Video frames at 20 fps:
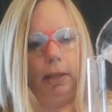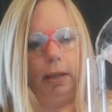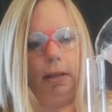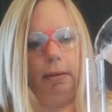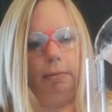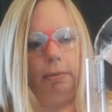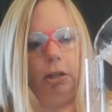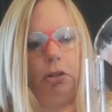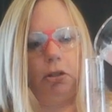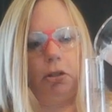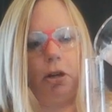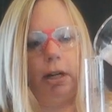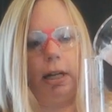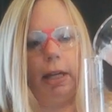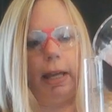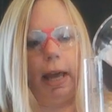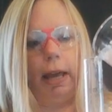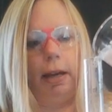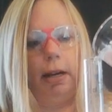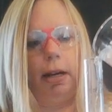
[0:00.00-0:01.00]
And I'm going to start
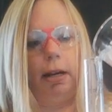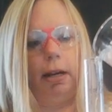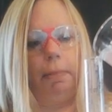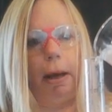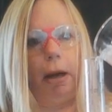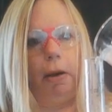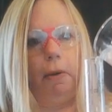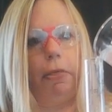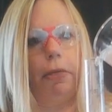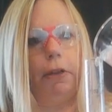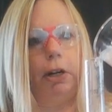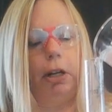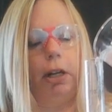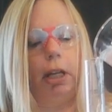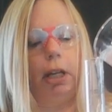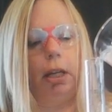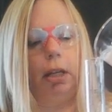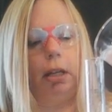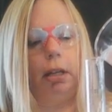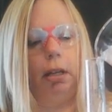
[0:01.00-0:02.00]
again at about
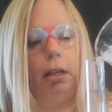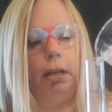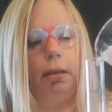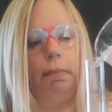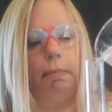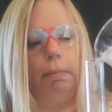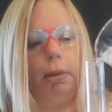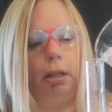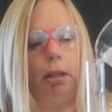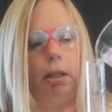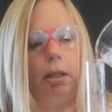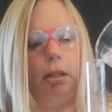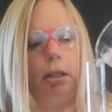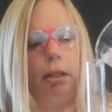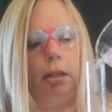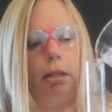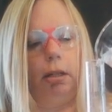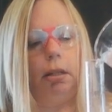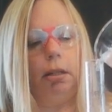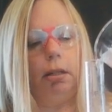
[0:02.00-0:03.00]
30
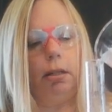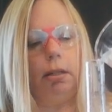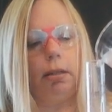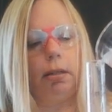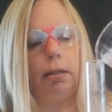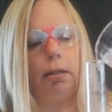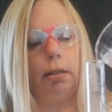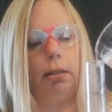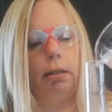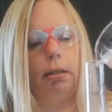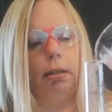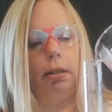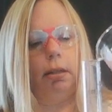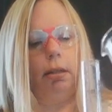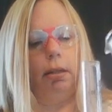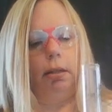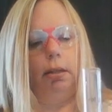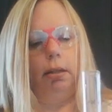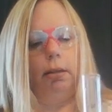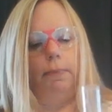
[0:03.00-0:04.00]
milliliters.
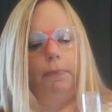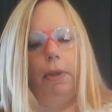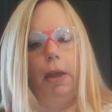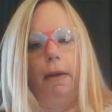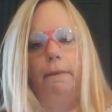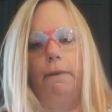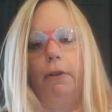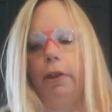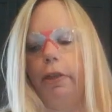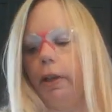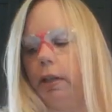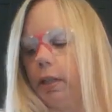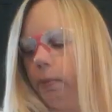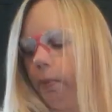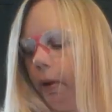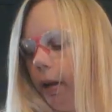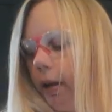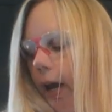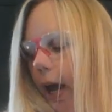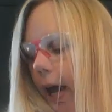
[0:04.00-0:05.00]
For this
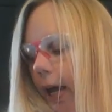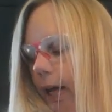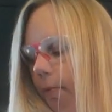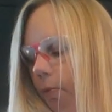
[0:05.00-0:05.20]
one, I